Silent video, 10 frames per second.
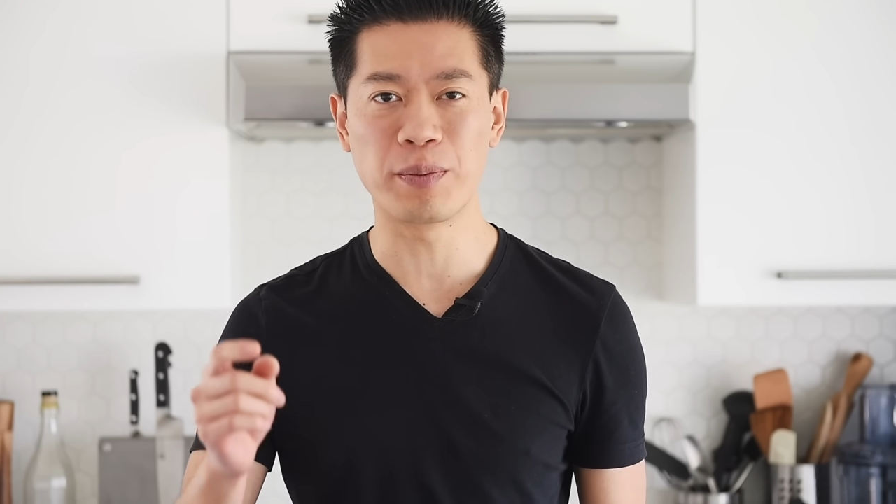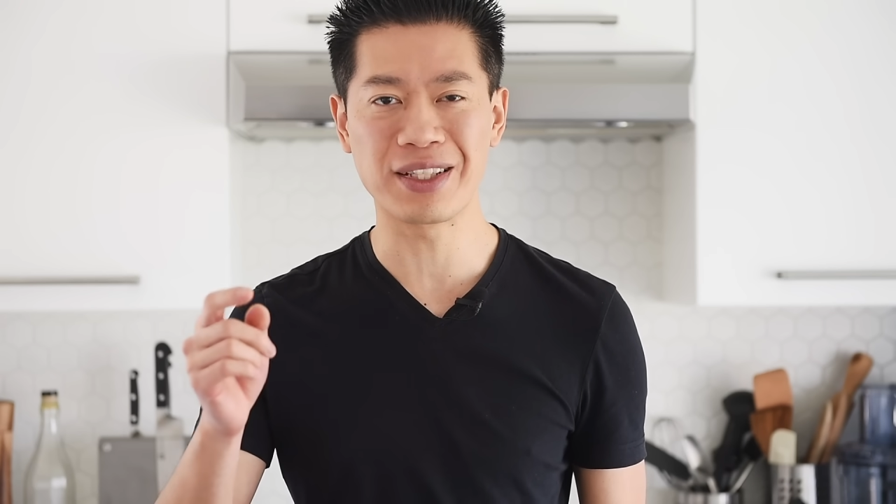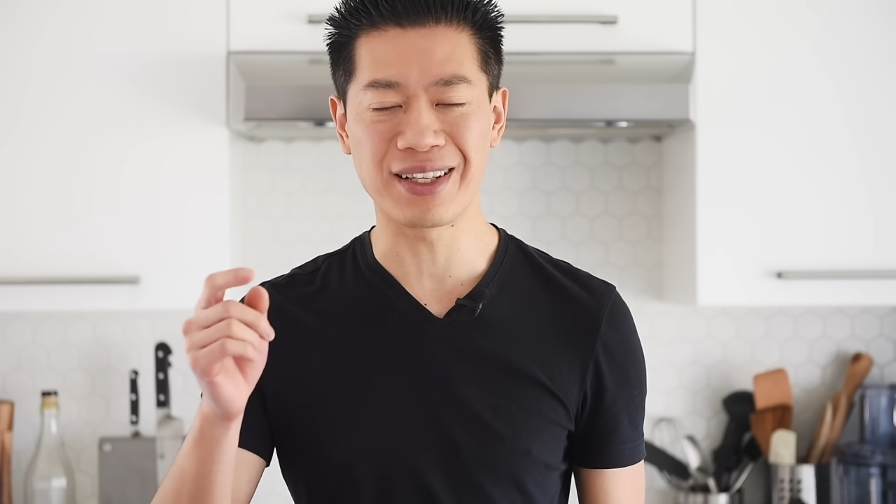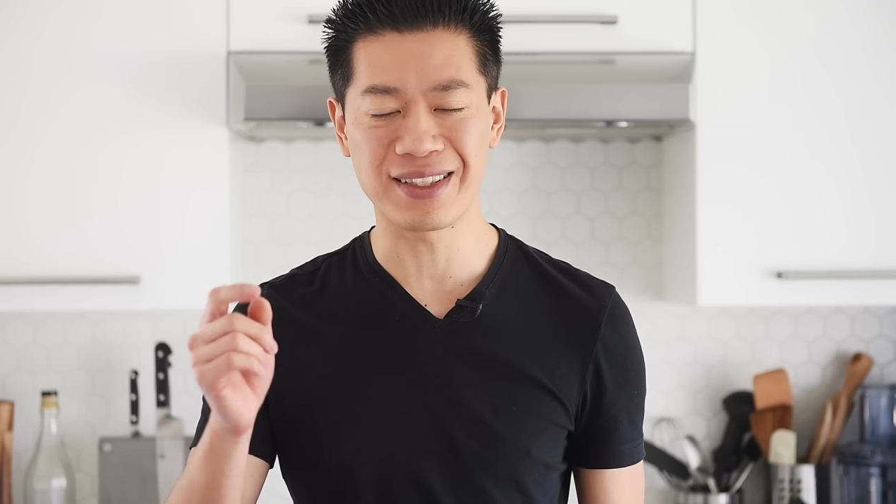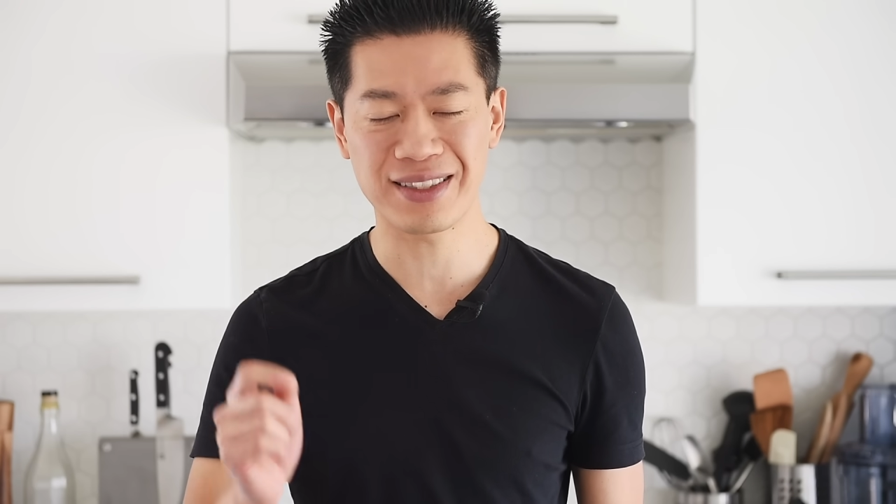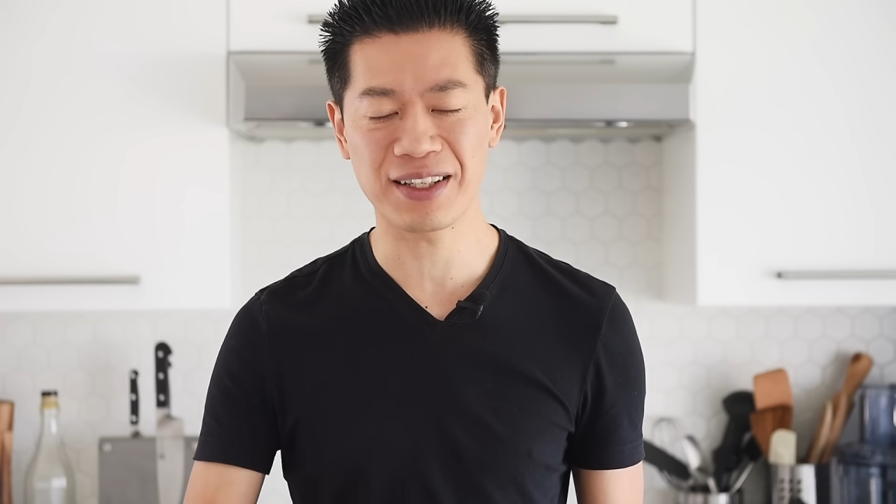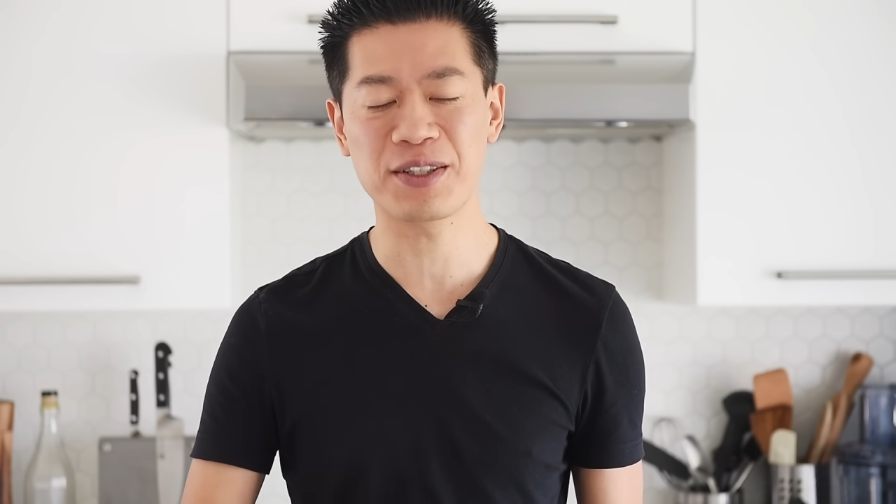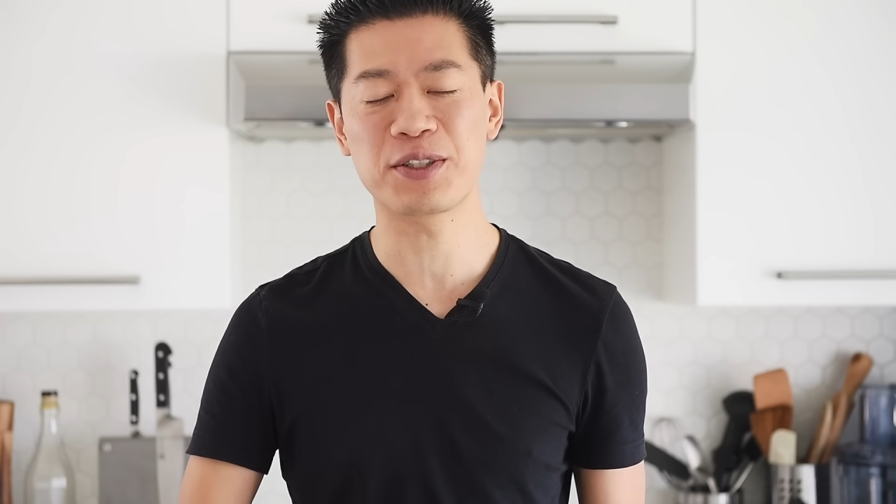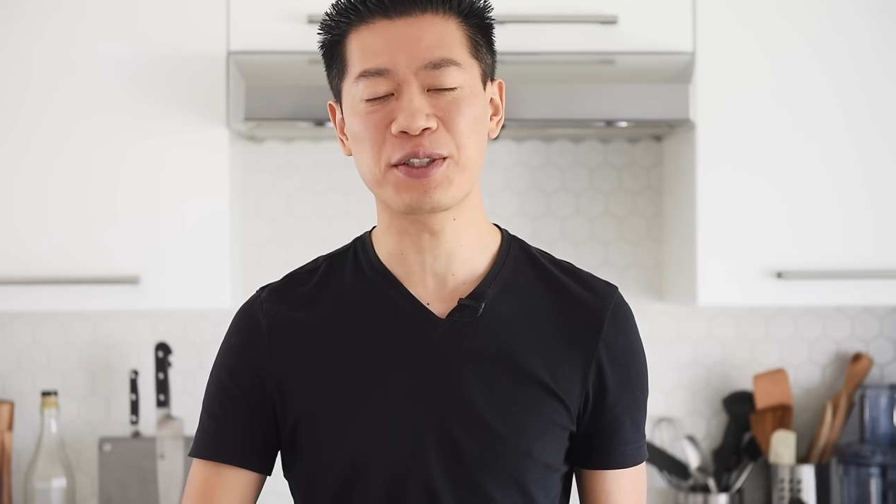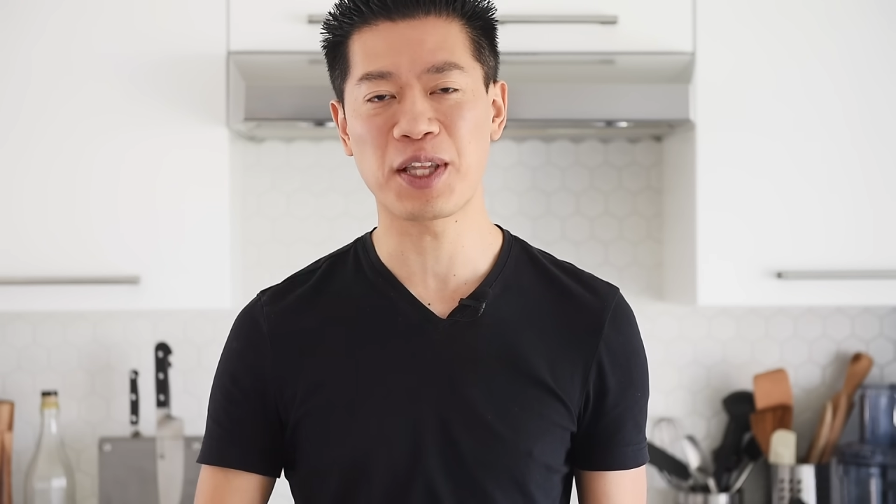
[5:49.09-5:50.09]
miss a
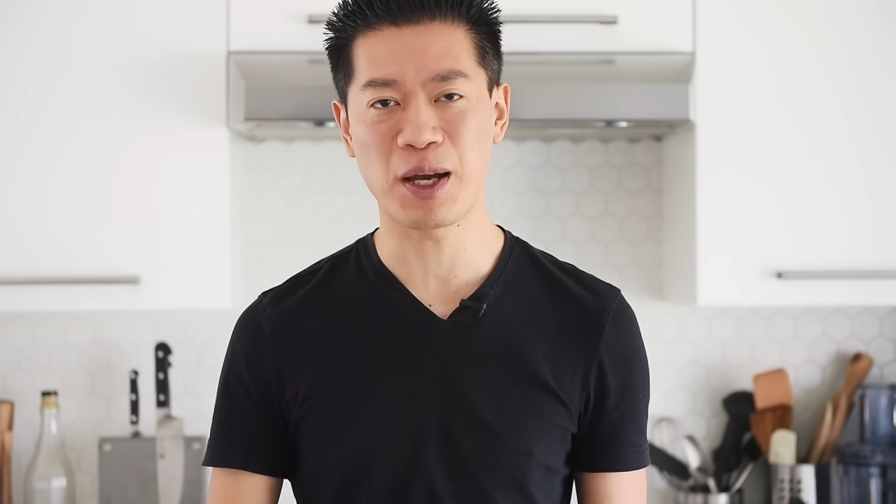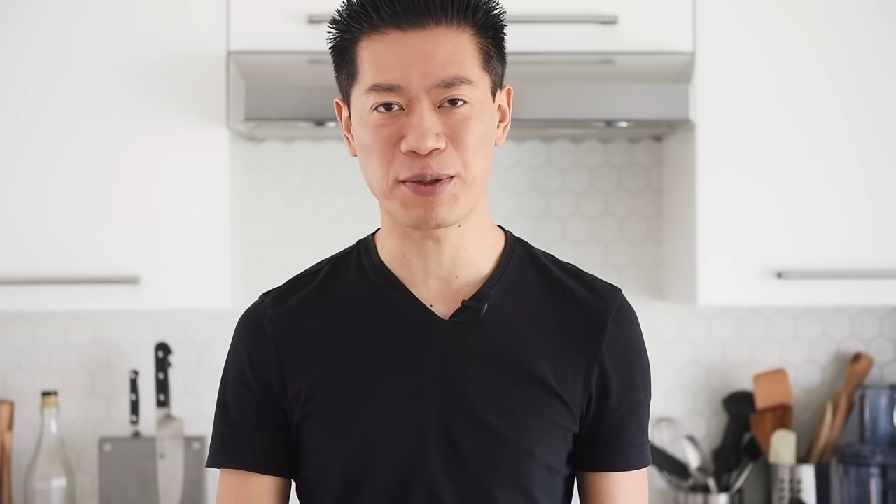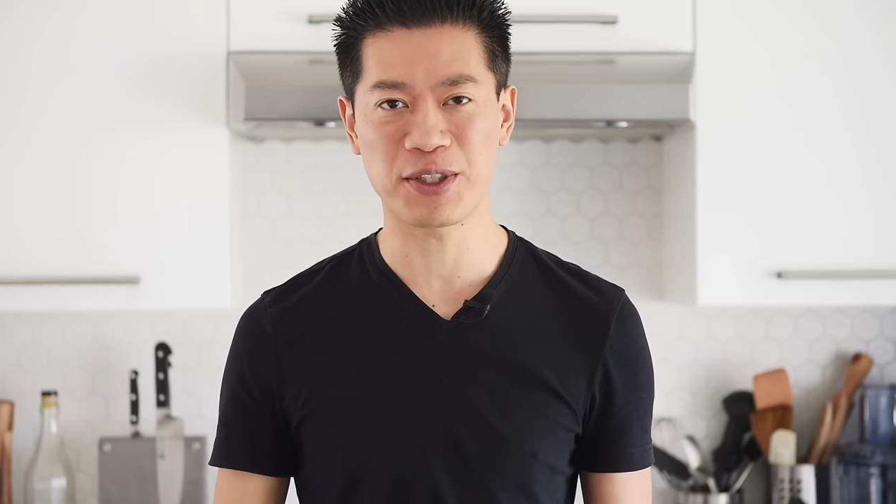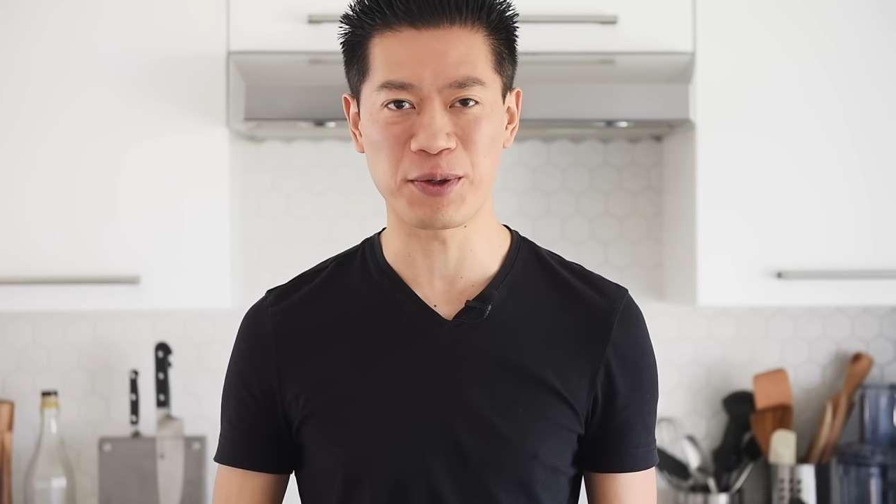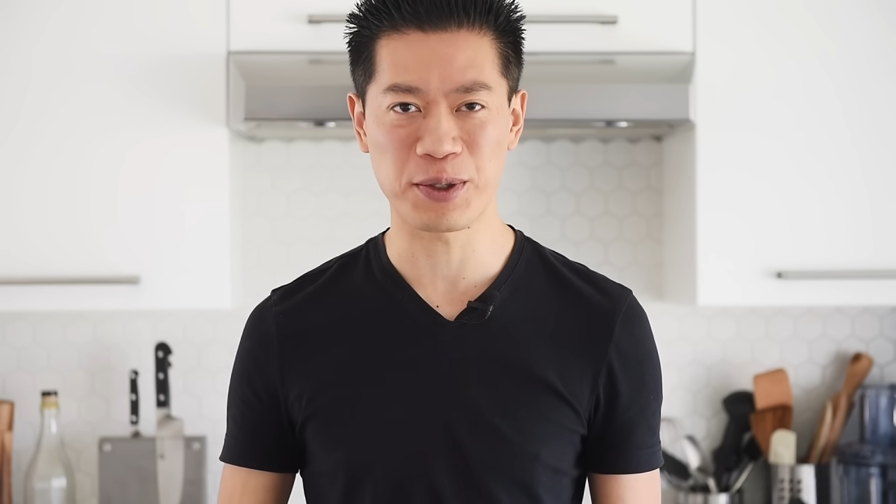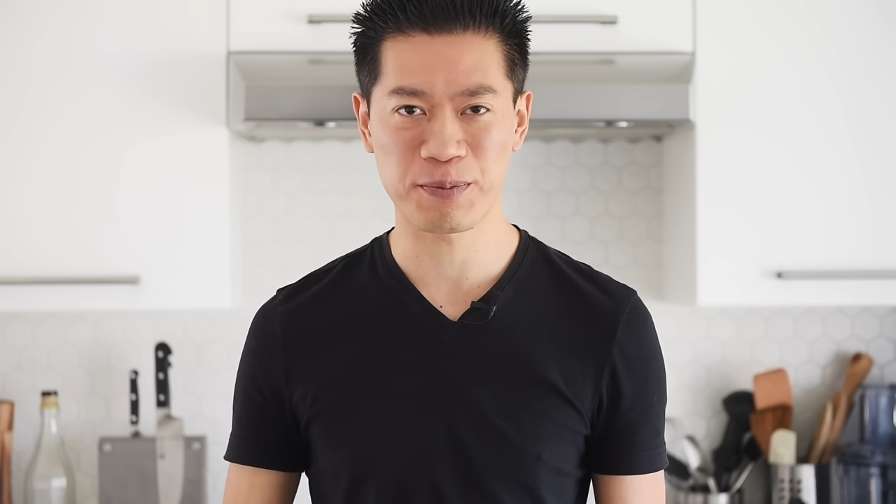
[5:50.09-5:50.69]
single episode.